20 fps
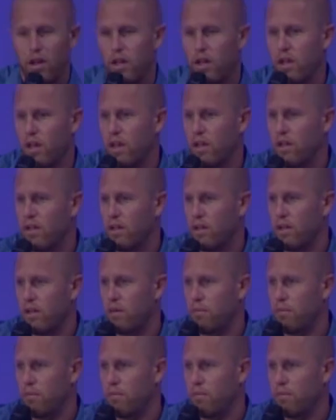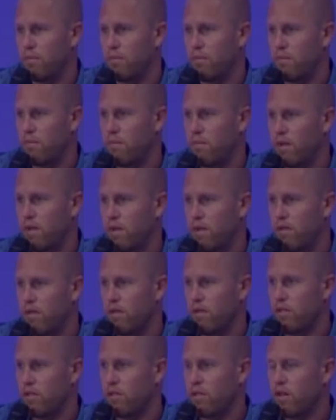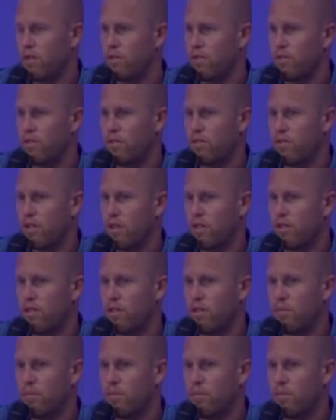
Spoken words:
And so that took